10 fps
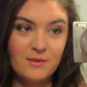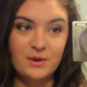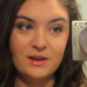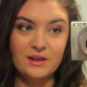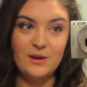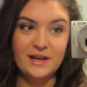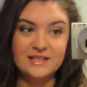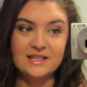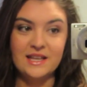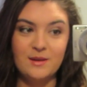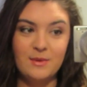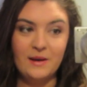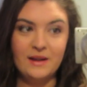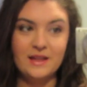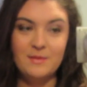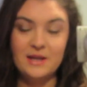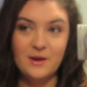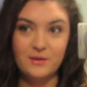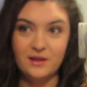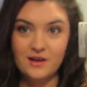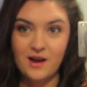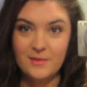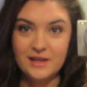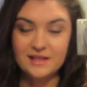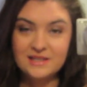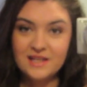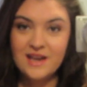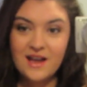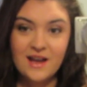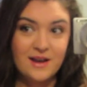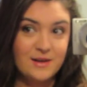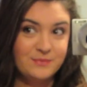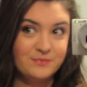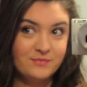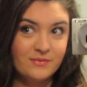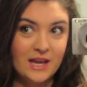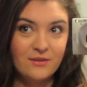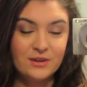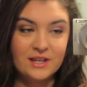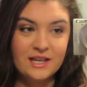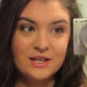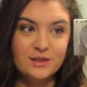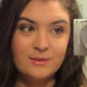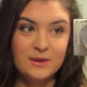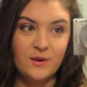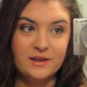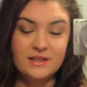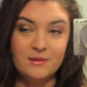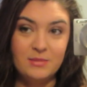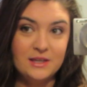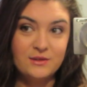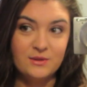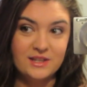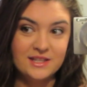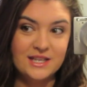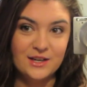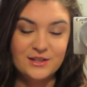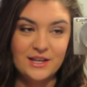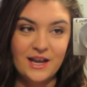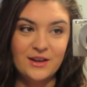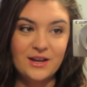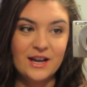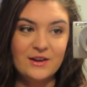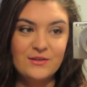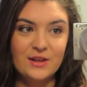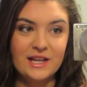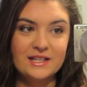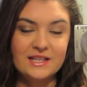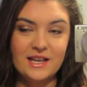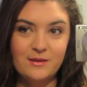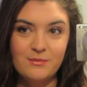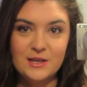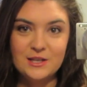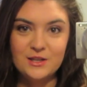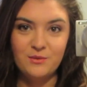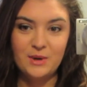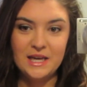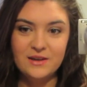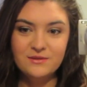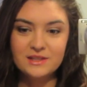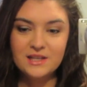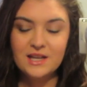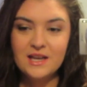what you guys think about it. Let me know in the comments. Um, I feel like I should be going to the beach with this hairstyle. I kind of feel like it's like beachy waves.